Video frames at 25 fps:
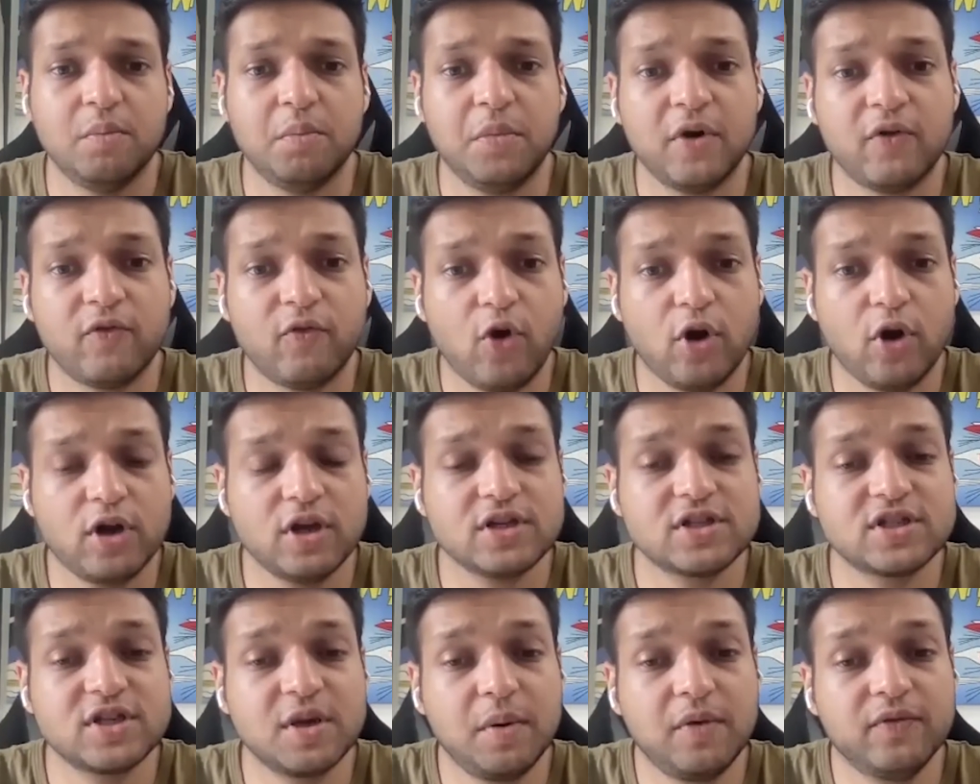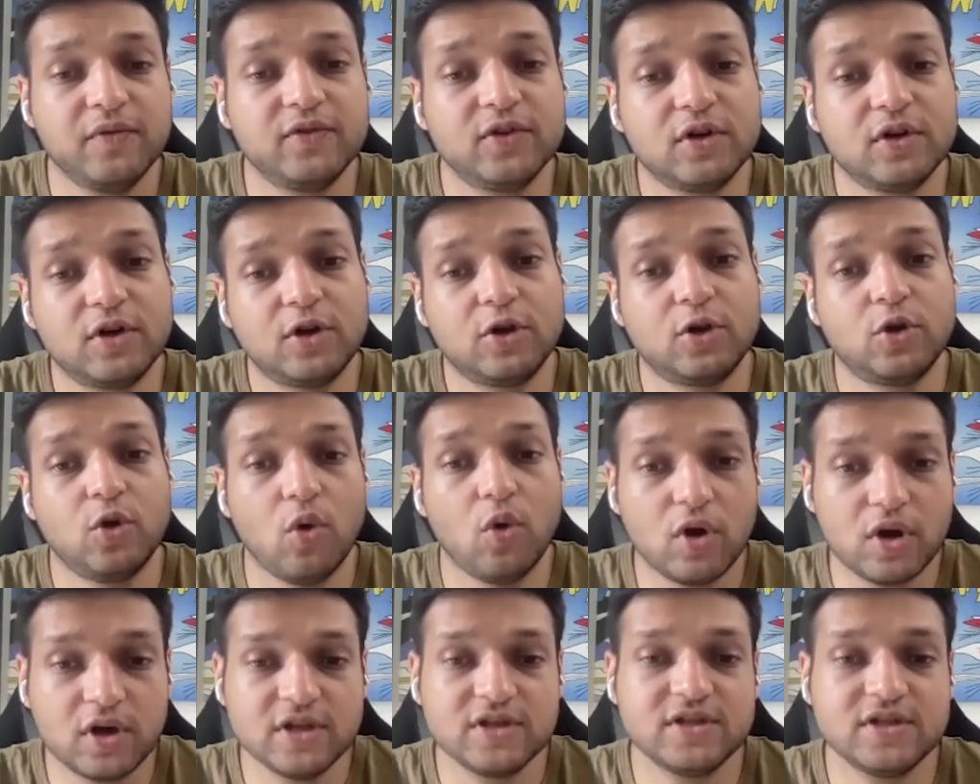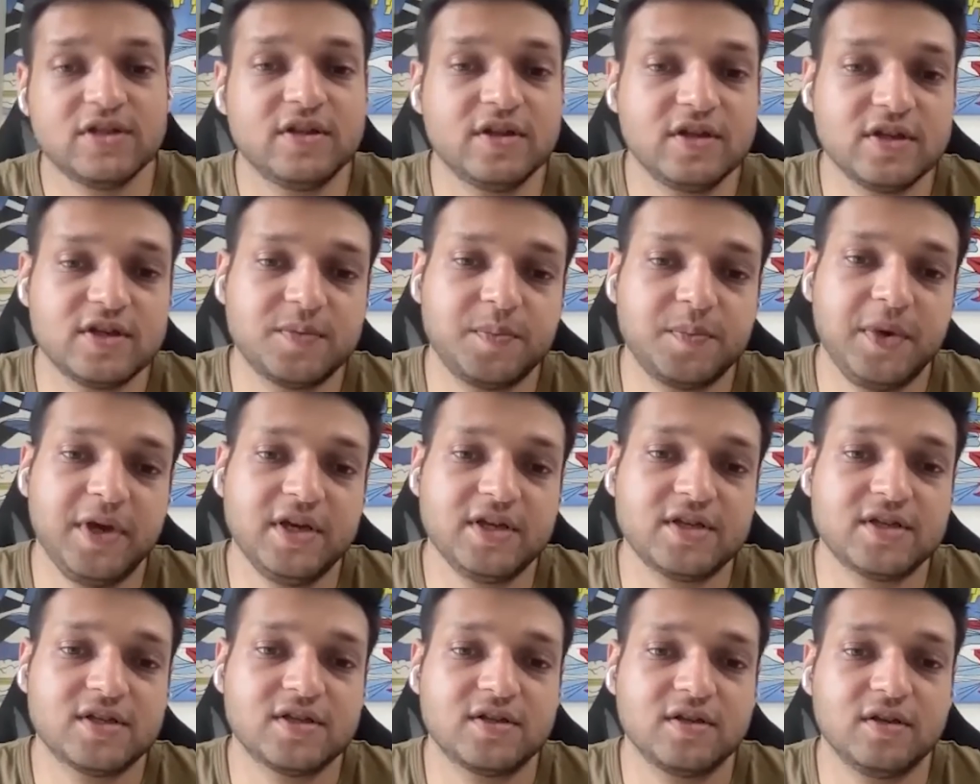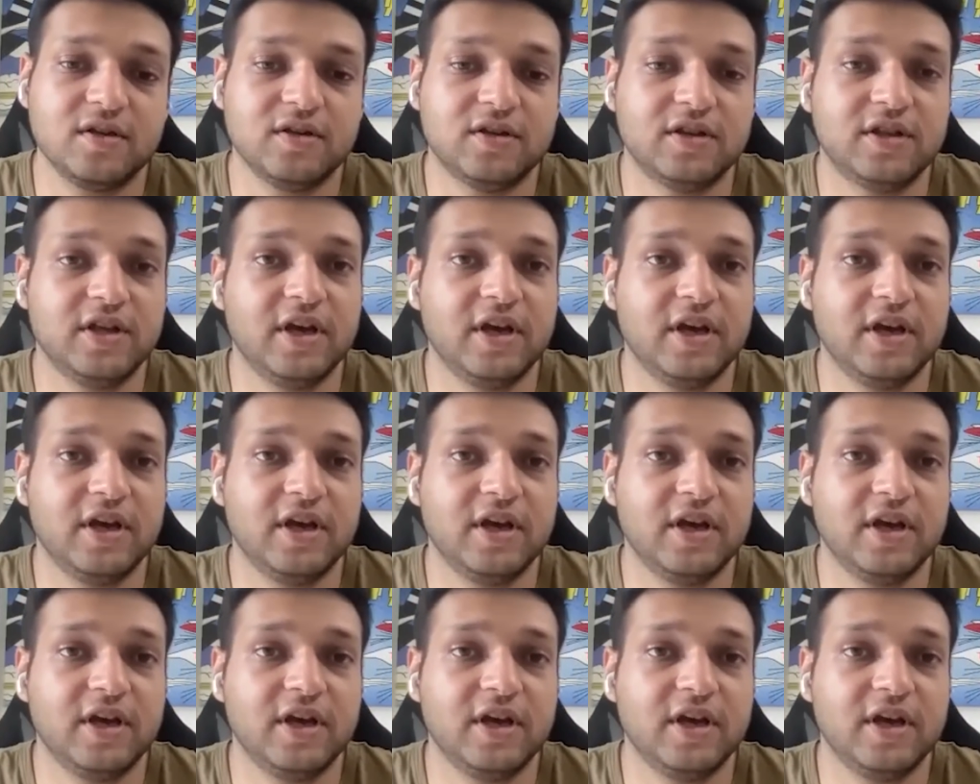But what are some of the tokens in the space?